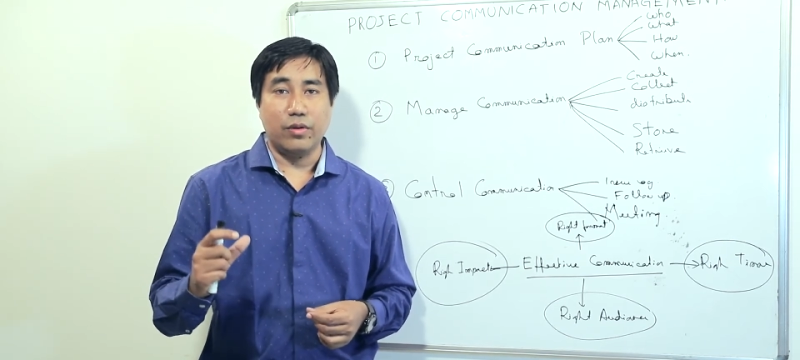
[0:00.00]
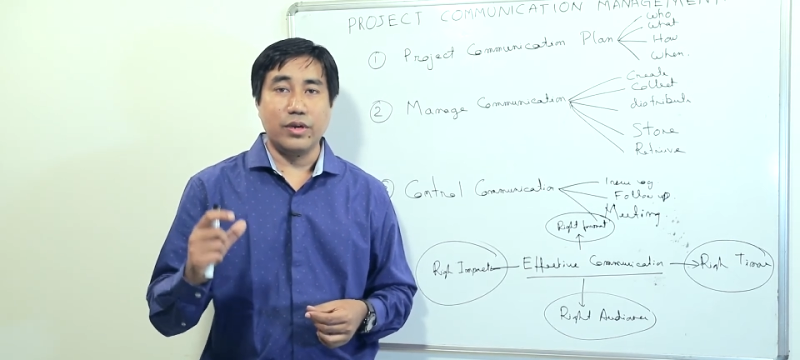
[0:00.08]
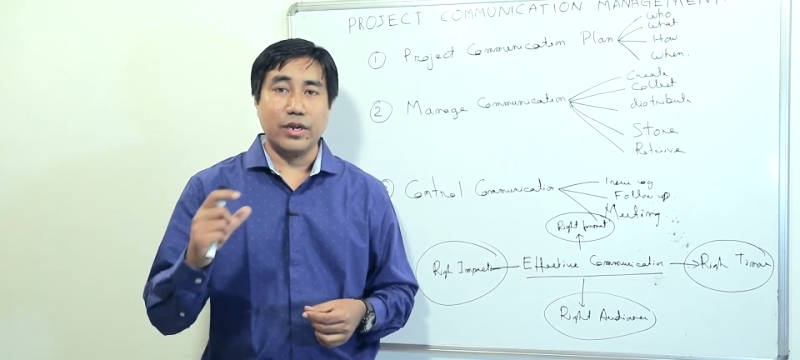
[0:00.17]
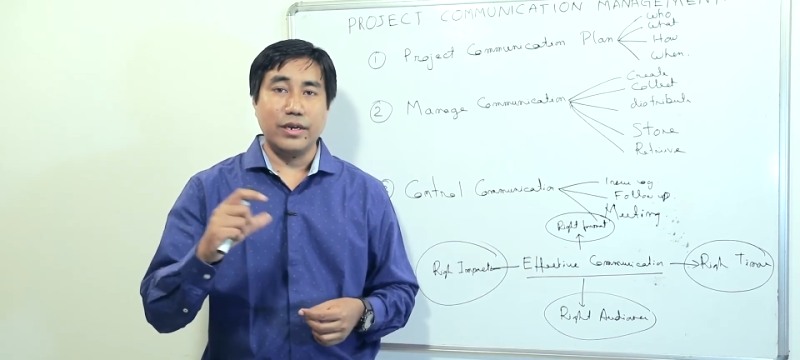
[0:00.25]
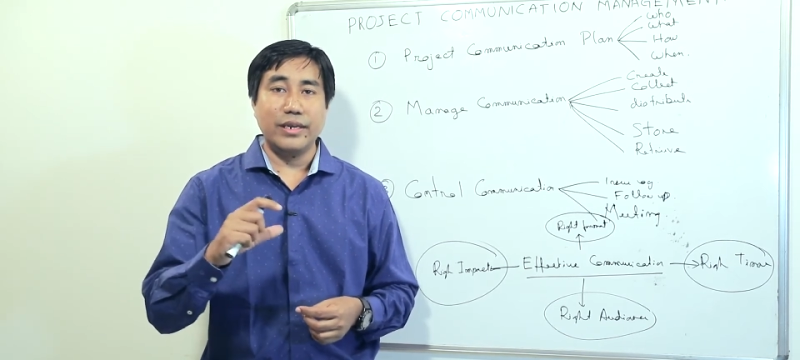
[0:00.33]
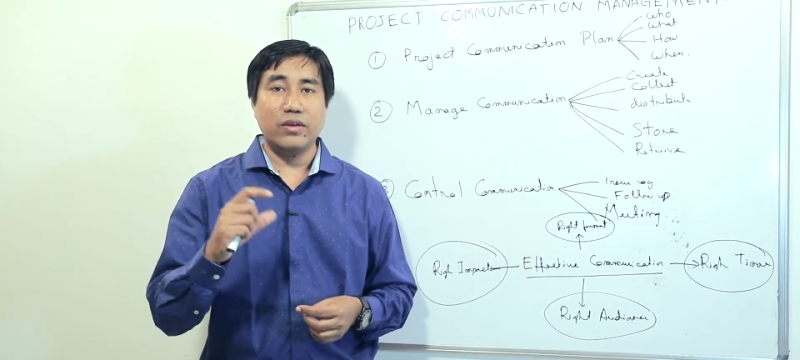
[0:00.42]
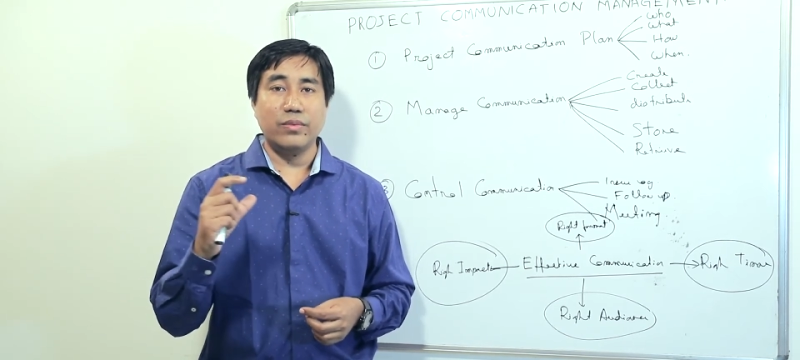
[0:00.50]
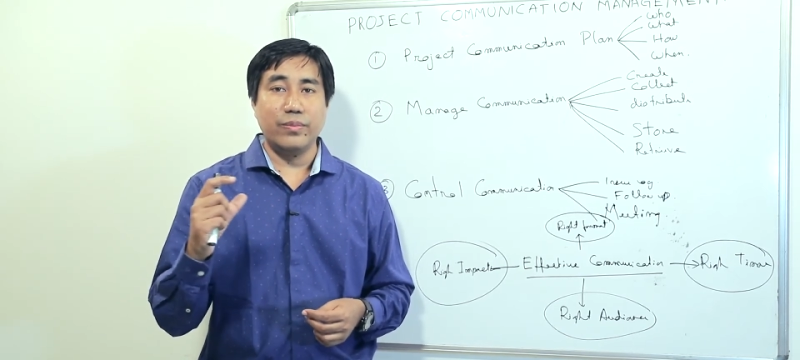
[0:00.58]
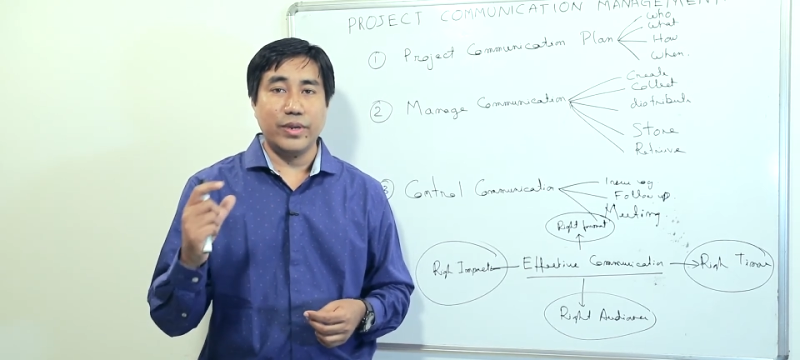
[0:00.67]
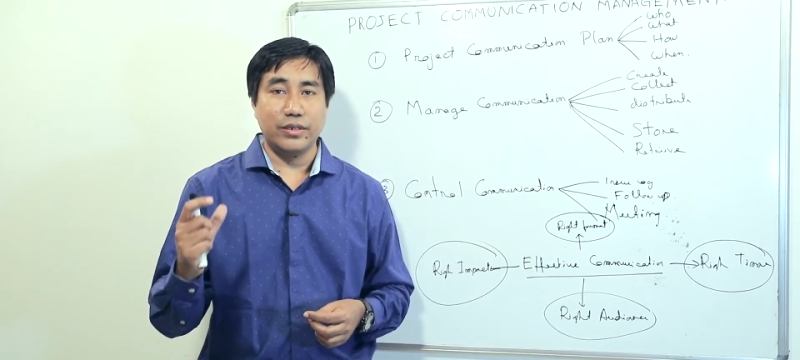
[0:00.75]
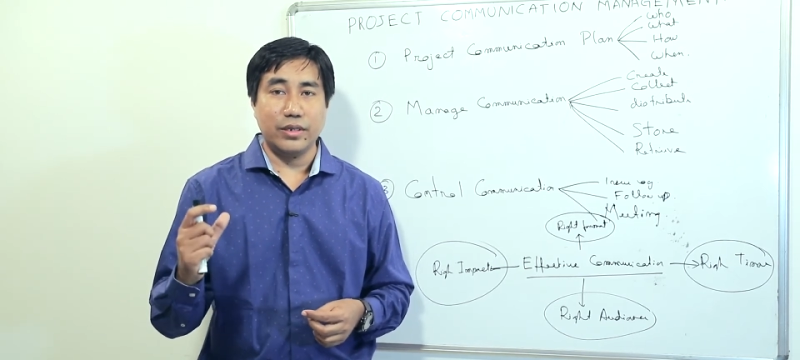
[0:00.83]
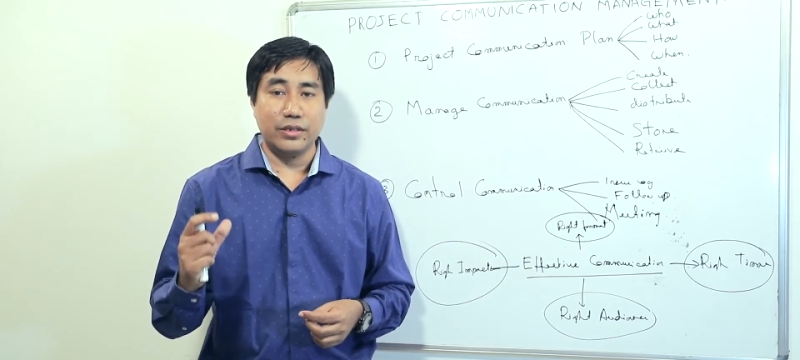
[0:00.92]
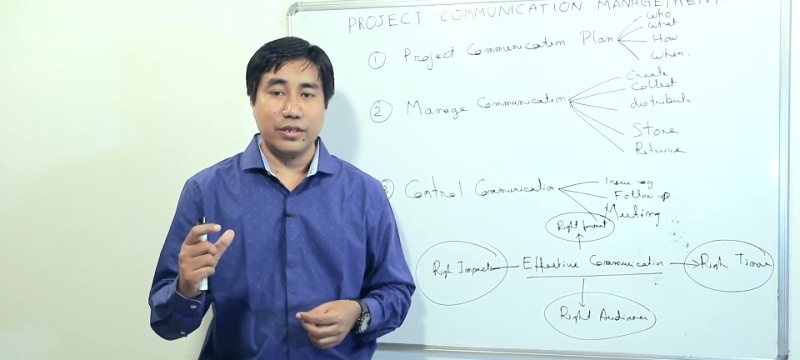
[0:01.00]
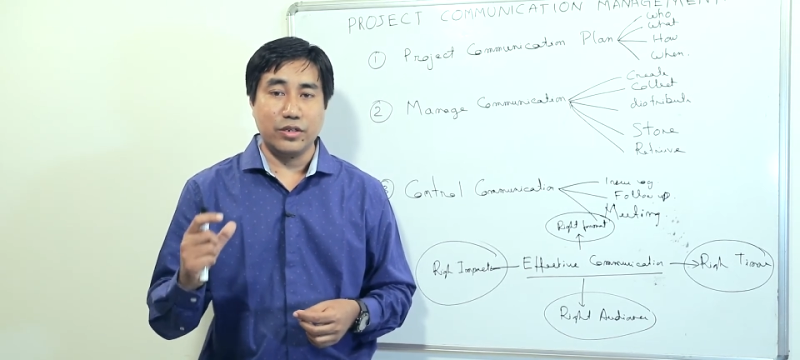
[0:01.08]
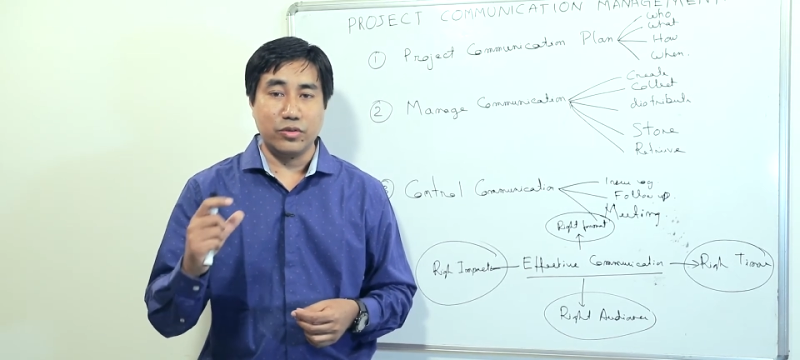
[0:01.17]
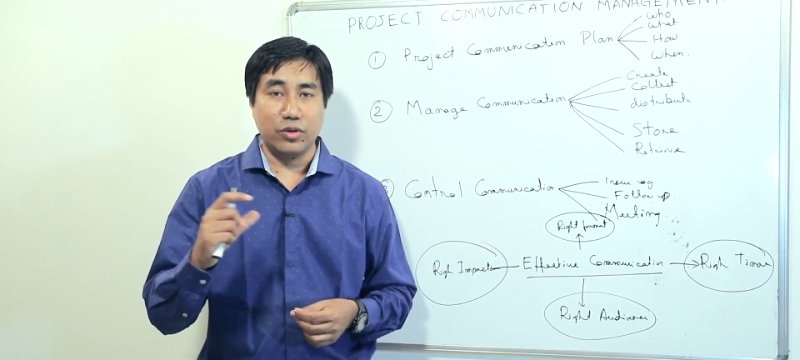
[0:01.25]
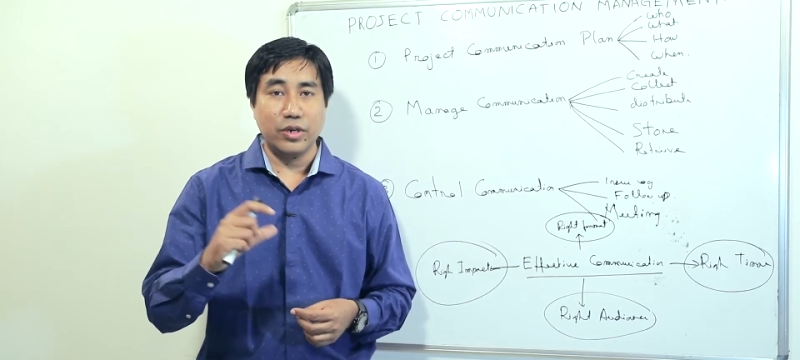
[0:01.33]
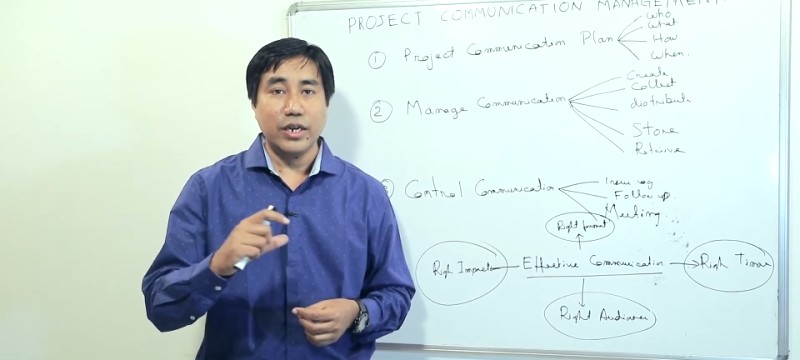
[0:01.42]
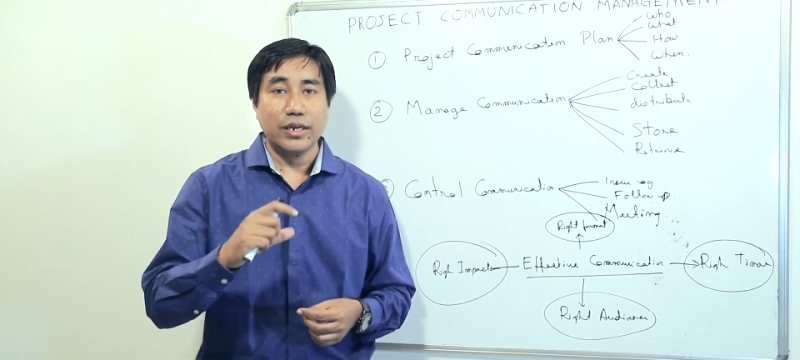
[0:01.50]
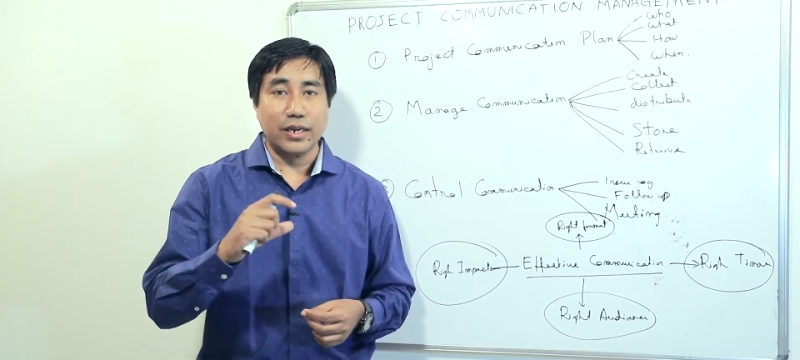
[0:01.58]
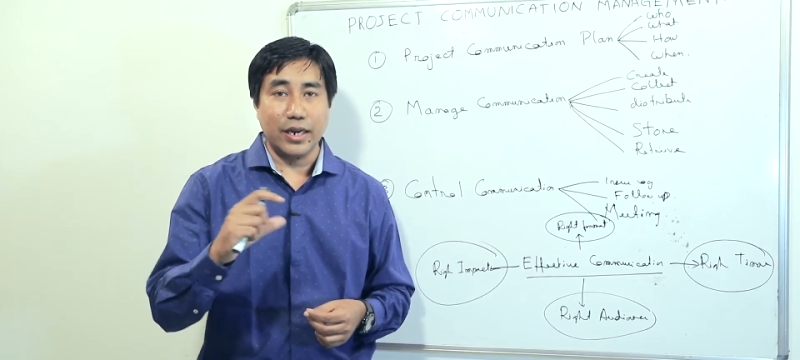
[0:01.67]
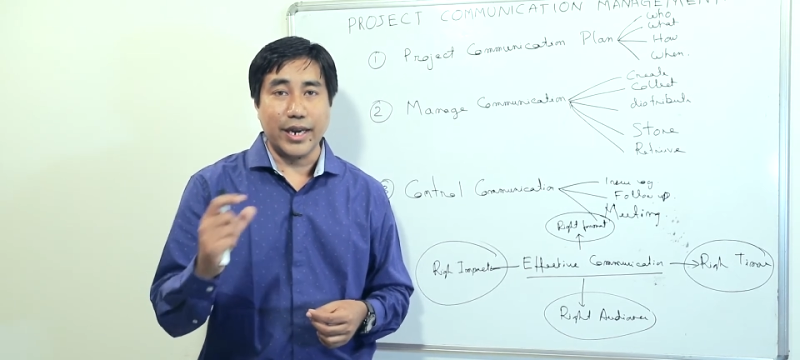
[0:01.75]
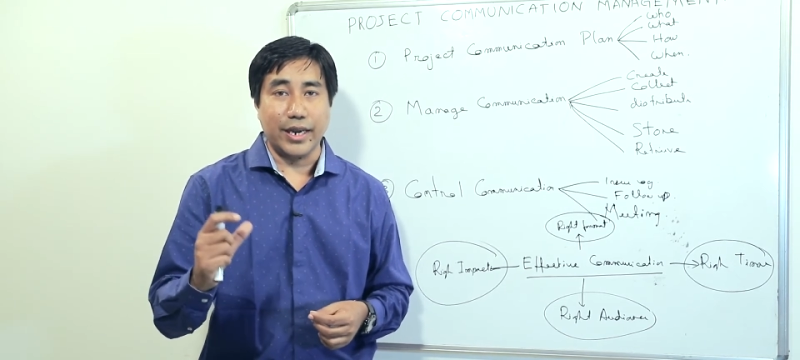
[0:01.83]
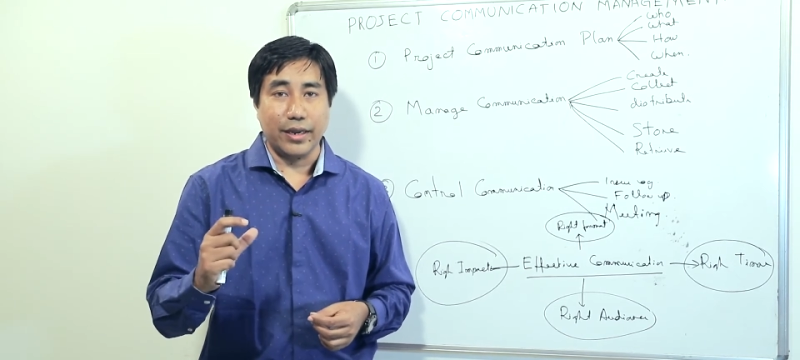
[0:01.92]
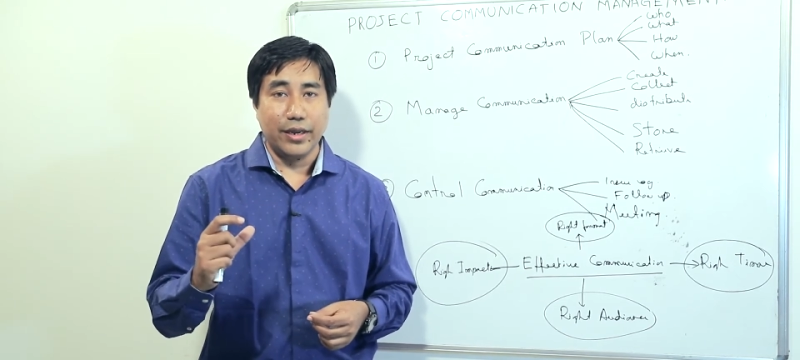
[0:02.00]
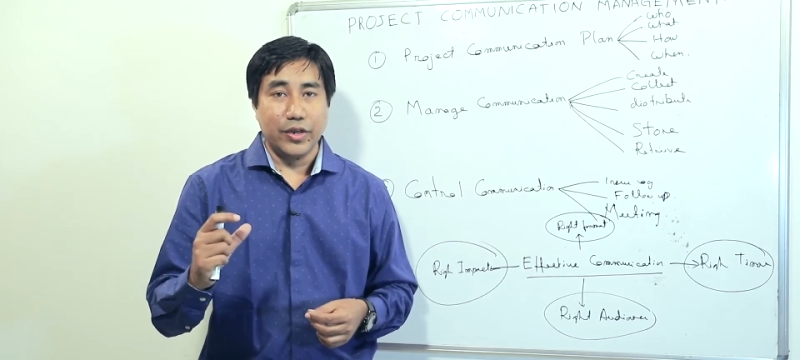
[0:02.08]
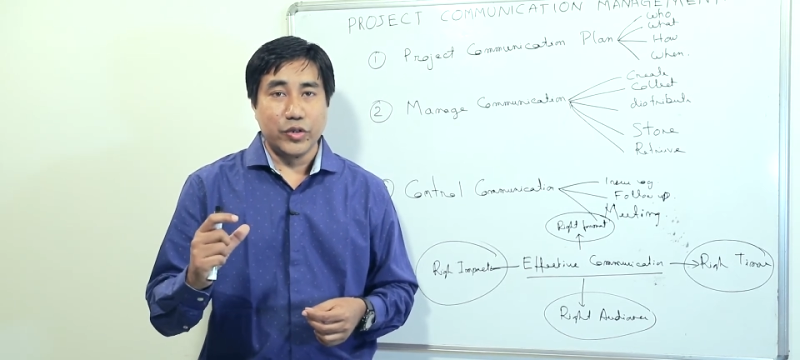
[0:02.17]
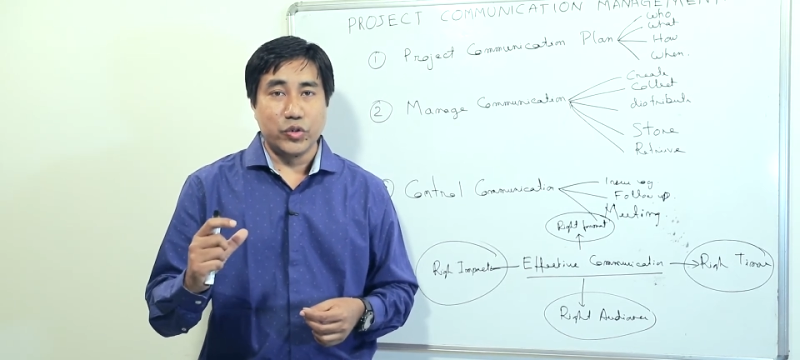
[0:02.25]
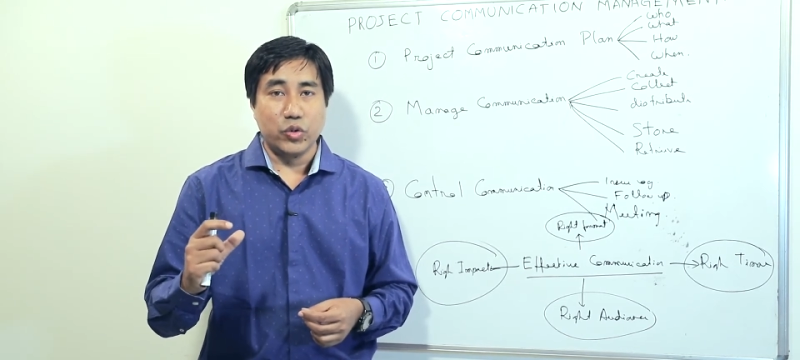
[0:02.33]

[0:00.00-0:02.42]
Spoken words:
or the content of the message is not correct,